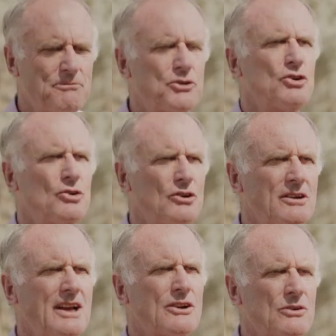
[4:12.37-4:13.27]
pure
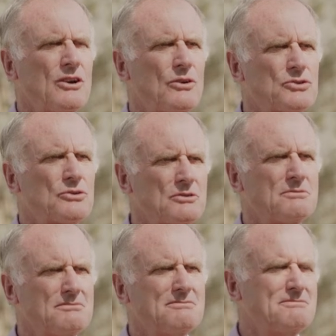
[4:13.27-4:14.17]
agricultural
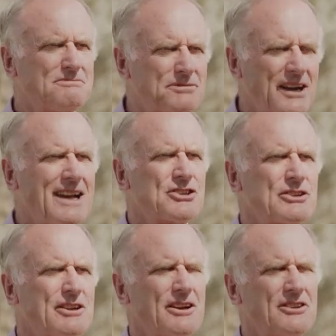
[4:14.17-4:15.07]

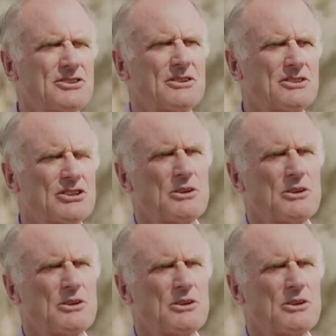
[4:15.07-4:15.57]
production, you know, to, to